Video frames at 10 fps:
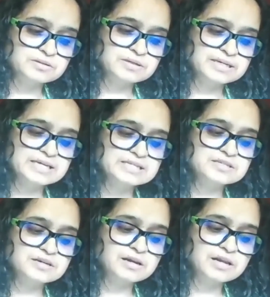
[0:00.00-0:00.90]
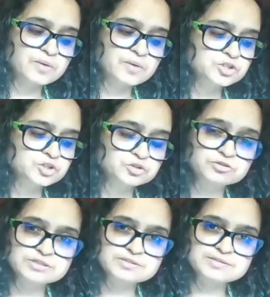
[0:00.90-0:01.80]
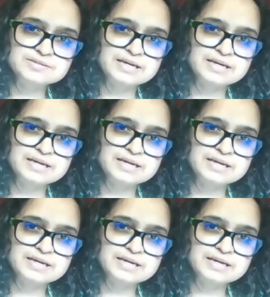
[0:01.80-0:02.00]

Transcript: against allowing Shudras